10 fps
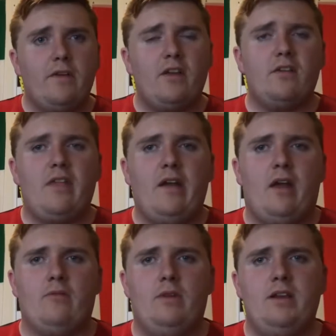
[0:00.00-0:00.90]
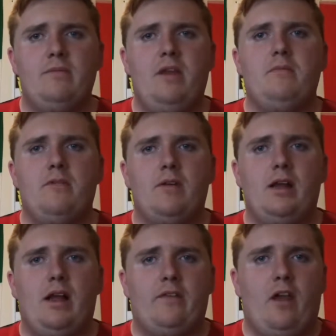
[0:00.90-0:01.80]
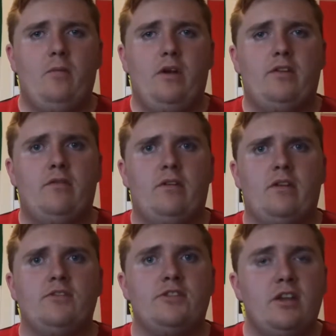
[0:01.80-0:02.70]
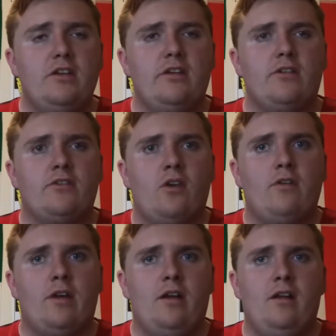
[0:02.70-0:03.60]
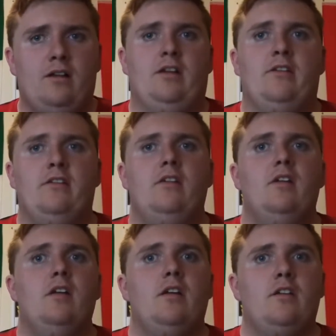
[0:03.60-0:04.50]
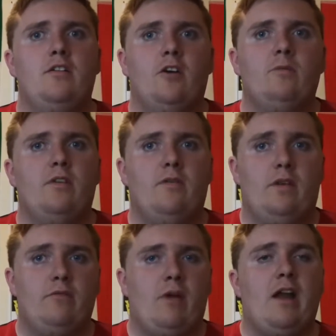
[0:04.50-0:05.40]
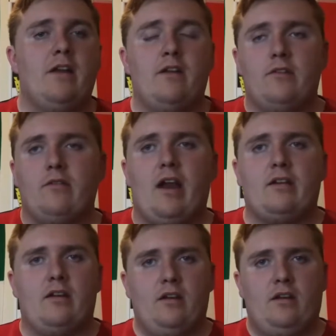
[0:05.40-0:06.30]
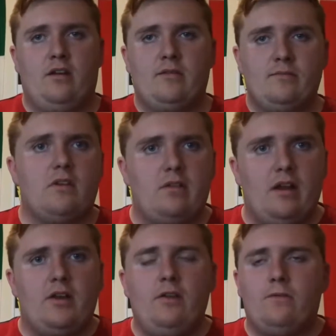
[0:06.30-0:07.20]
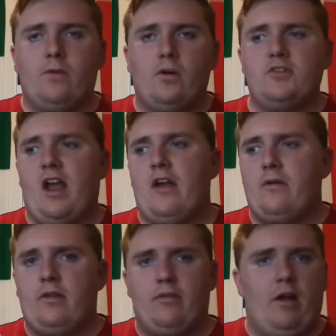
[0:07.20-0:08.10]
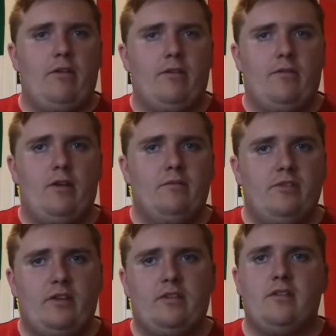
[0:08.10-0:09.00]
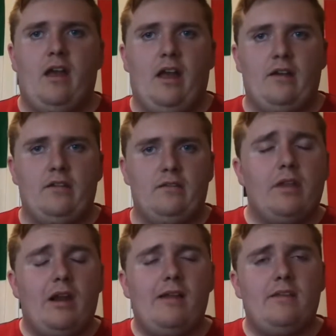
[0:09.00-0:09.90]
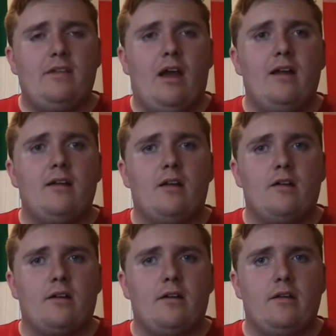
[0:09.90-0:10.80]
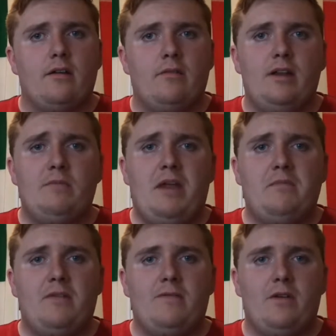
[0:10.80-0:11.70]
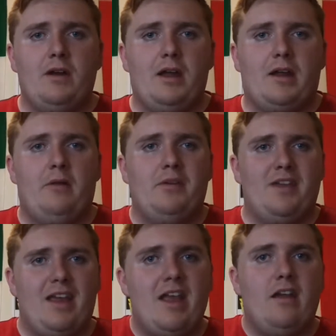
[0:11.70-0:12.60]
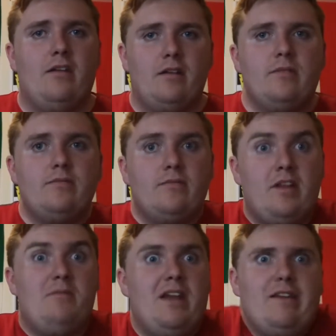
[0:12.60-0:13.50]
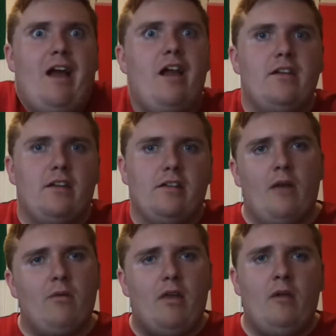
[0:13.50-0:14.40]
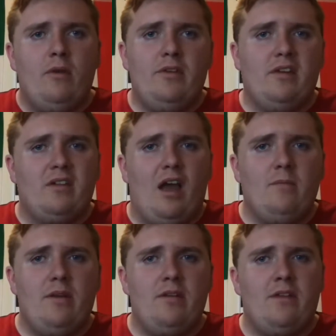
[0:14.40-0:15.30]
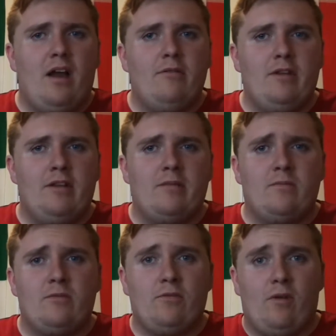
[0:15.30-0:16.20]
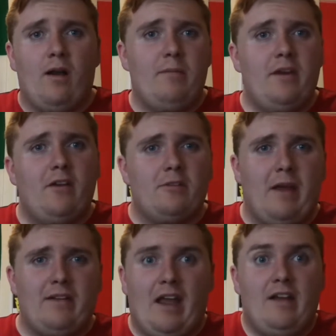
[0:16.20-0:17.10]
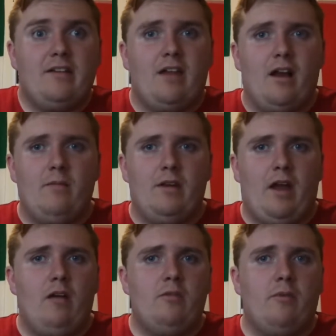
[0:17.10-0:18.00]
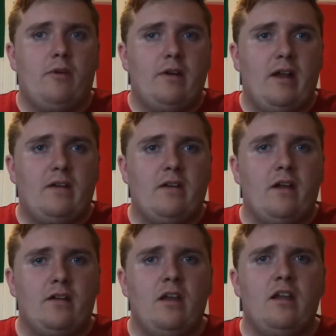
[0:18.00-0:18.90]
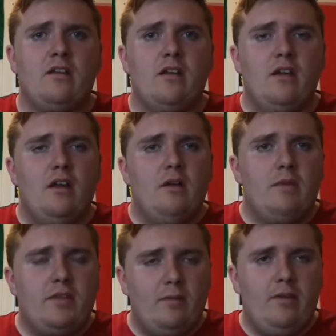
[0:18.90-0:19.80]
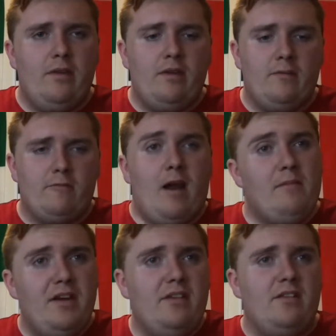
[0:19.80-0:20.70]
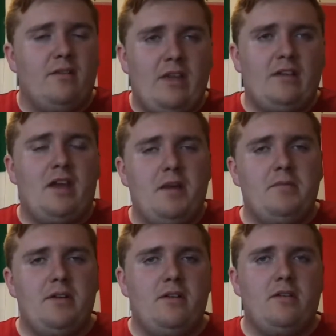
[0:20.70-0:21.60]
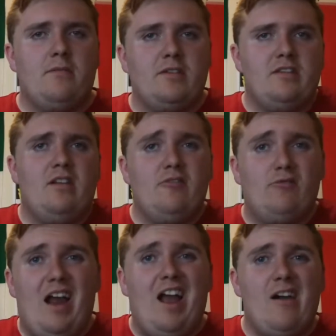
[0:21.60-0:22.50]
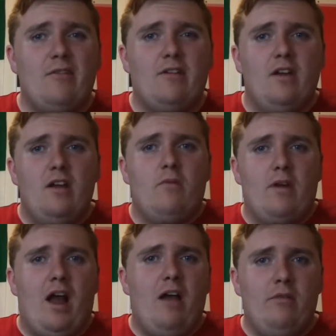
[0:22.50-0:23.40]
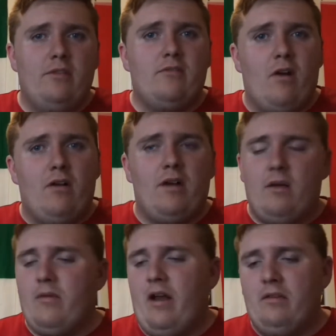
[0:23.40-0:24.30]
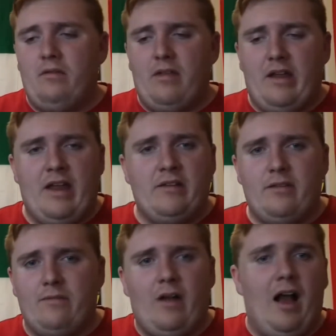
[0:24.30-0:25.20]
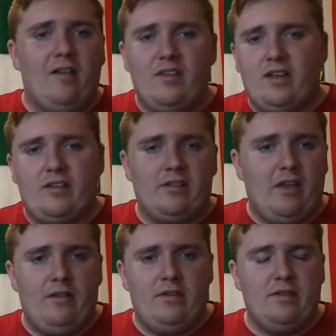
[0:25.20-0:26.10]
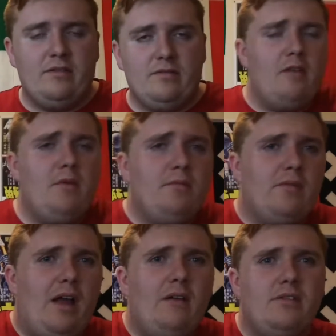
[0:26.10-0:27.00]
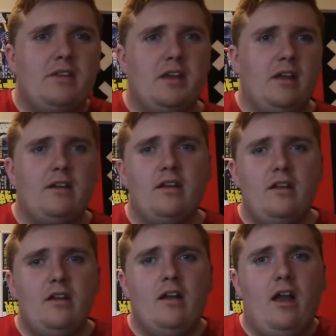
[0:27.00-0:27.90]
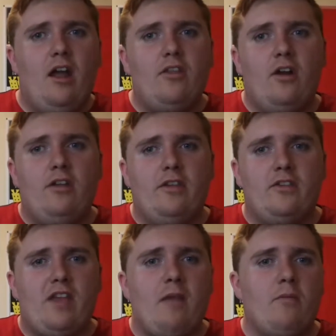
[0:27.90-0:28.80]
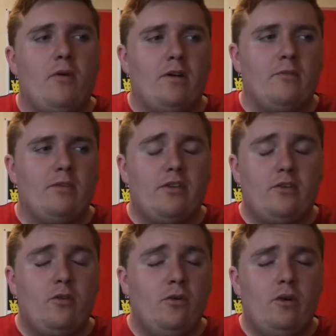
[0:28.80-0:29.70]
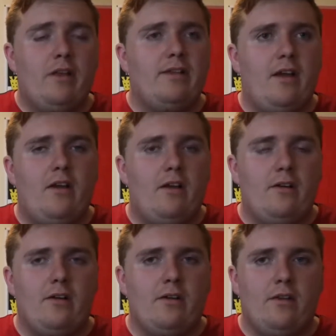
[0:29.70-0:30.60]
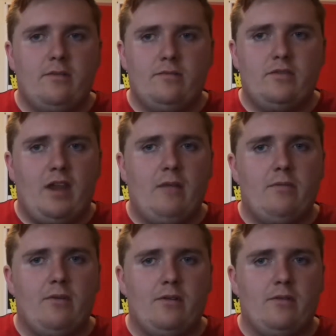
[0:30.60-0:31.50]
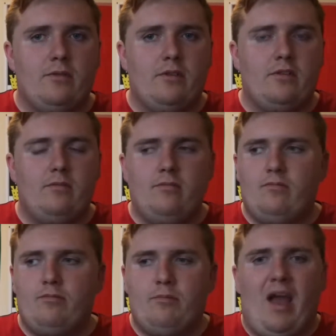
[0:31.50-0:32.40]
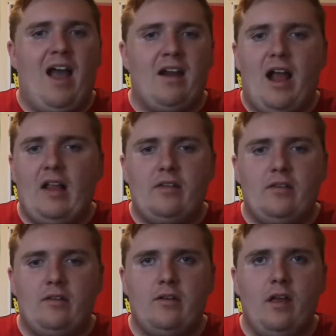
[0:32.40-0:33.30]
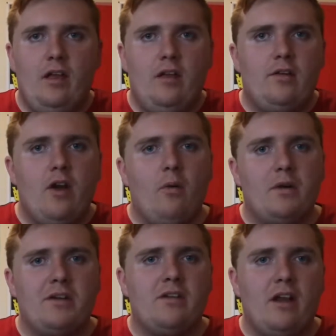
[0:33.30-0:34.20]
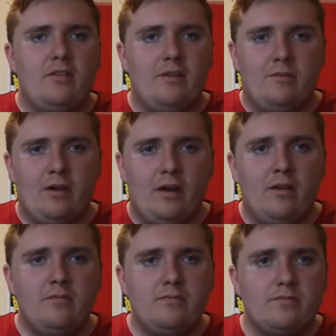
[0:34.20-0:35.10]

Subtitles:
Figuring that out really made me realize how much of a genius Jonah Hill is in terms of his writing and directing here. There's a lot of good foreshadowing throughout the film, such as that. With a lot of the dialogue, it really made me feel like I was in the mid-90s. And while that wasn't a time period that I really grew up in or spent any time in, I was born in 1998, but some of the remnants of that time period were still around when I was growing up, when I was around the ages of 5, 6, and 7. I remember when I was a kid, and I thought that skateboarding was the coolest thing on earth, and skateboarders were just badasses, and no one could touch them, you know?